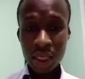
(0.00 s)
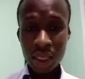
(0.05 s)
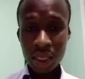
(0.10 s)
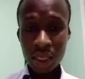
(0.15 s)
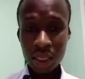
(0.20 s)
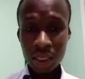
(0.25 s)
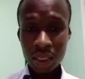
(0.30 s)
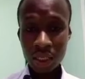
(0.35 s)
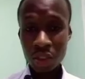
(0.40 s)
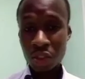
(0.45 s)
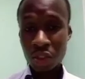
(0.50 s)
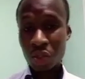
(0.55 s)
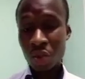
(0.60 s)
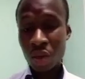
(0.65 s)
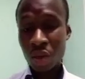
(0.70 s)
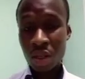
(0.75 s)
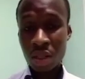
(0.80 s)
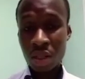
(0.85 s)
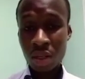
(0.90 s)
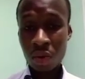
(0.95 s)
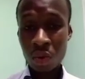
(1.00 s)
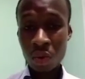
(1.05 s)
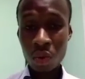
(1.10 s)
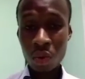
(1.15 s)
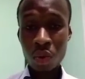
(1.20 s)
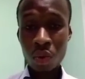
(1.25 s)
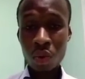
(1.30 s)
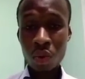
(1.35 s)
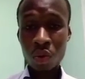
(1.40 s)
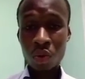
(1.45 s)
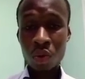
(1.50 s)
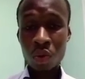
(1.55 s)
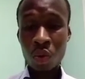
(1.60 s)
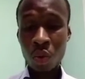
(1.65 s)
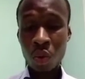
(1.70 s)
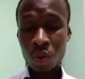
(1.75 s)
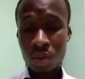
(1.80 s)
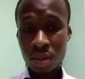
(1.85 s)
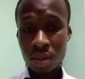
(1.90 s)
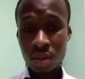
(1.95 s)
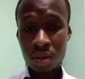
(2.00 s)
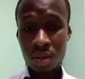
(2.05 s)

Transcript: destroy the whole host